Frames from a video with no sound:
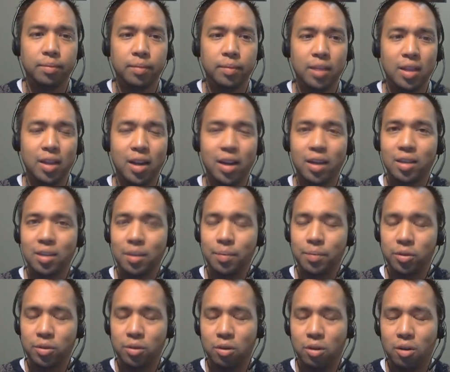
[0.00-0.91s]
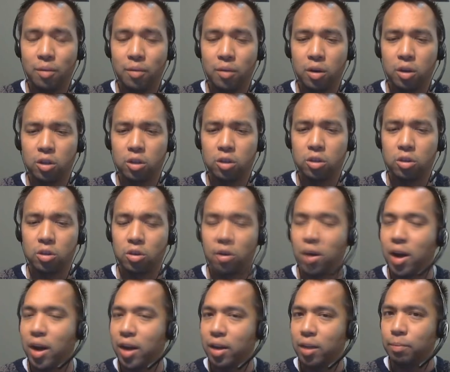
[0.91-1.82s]
In the next episode, I'm going to
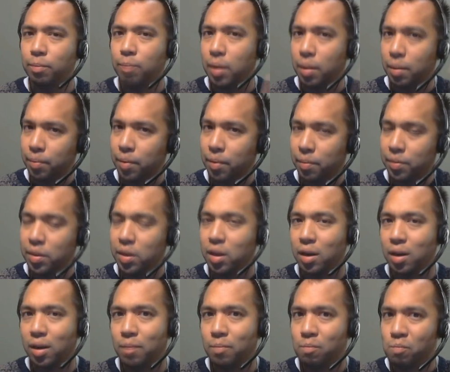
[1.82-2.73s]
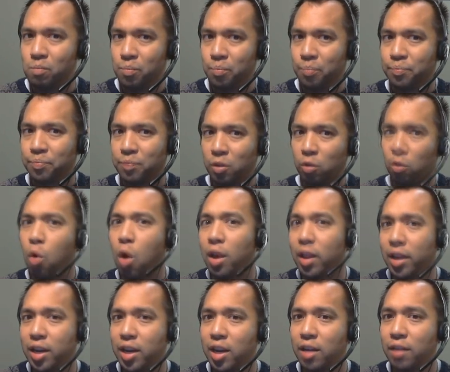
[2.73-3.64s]
try to bump up the
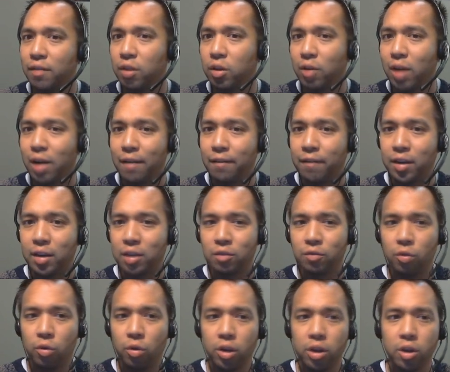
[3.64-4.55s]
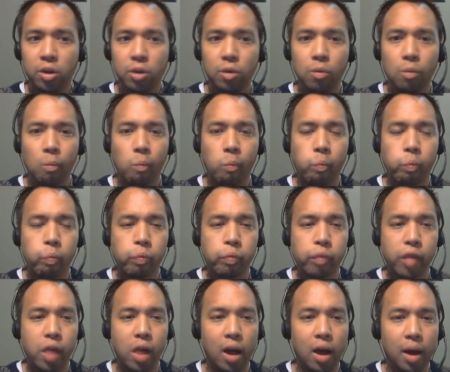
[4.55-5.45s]
quality of the graphics for you,
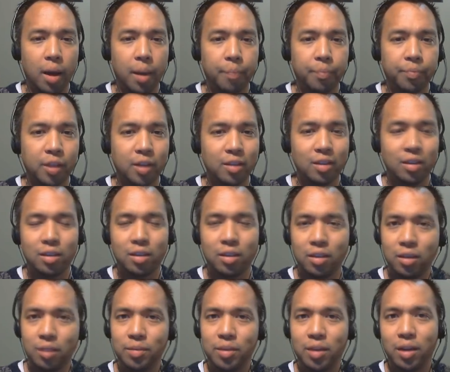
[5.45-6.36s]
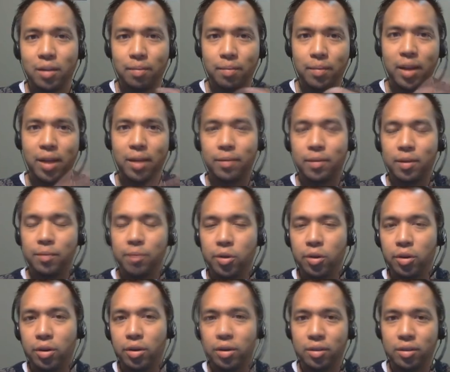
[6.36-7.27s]
because it seems like my
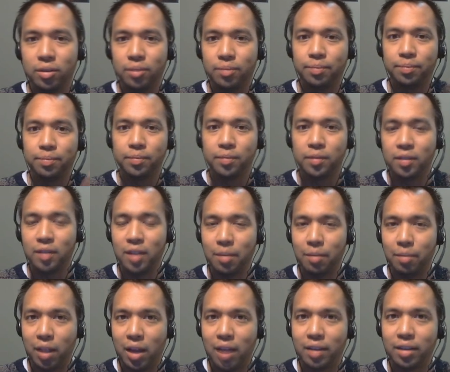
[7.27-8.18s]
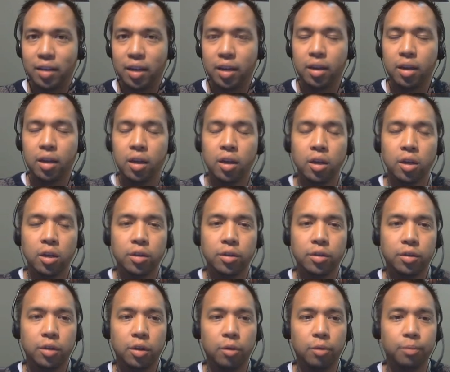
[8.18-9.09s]
computer is stabilizing.
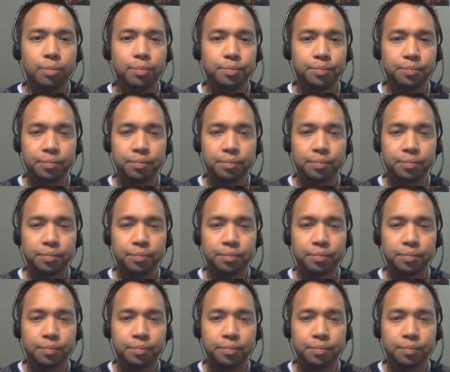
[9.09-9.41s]
So